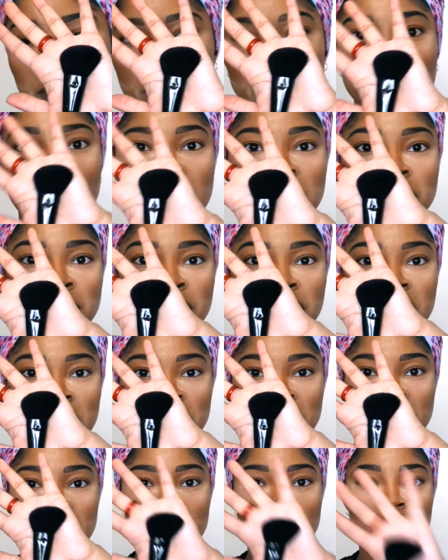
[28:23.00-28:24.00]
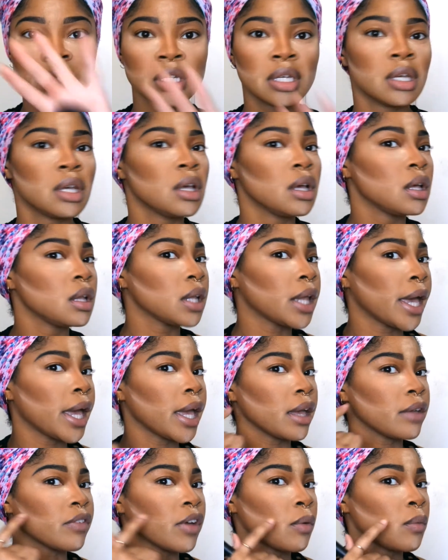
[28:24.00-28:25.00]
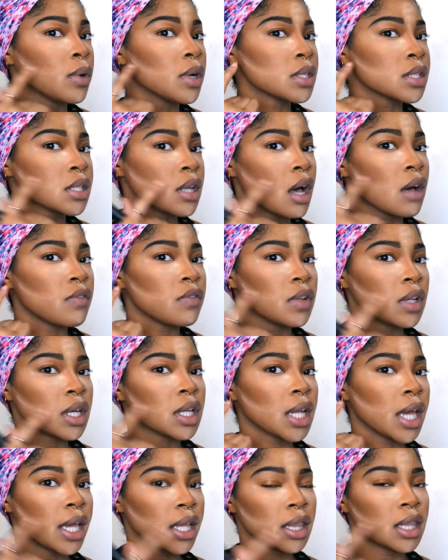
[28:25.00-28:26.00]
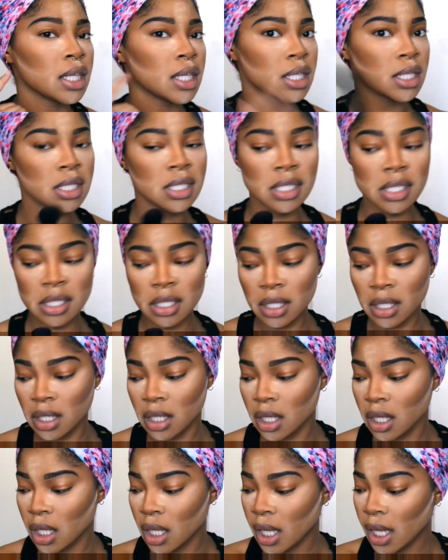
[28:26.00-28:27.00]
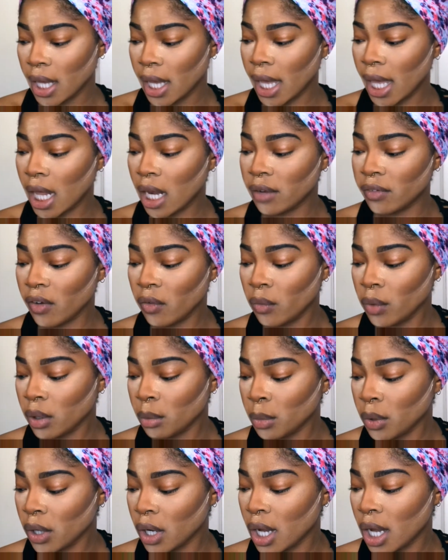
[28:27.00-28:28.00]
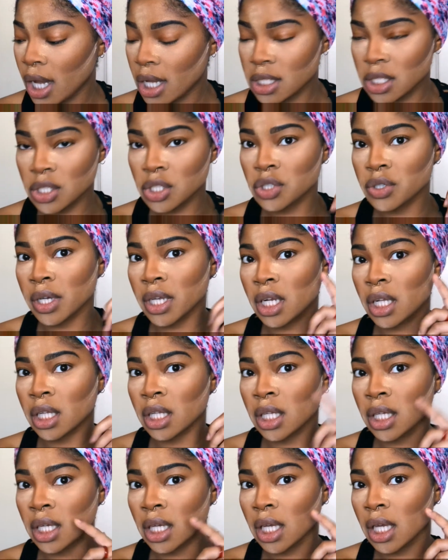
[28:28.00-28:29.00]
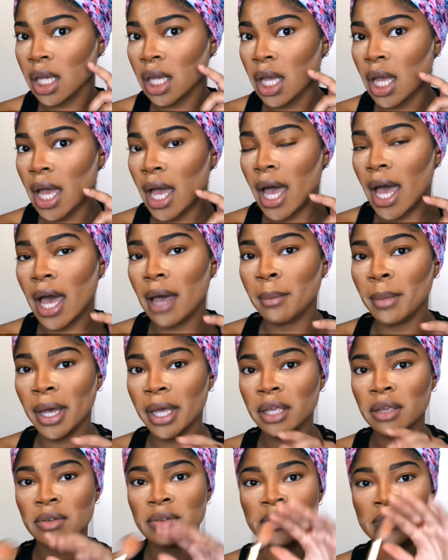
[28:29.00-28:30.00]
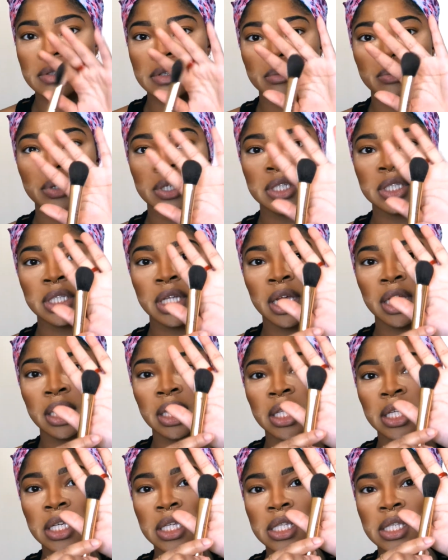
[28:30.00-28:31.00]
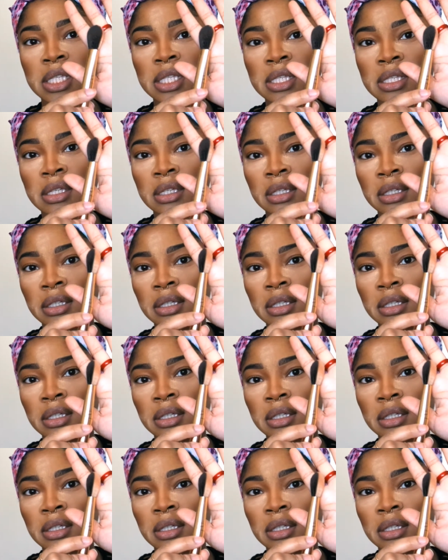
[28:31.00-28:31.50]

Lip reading: blush brush, like if I want a soft look like this, and if I want a more concentrated look, I might use a brush like this,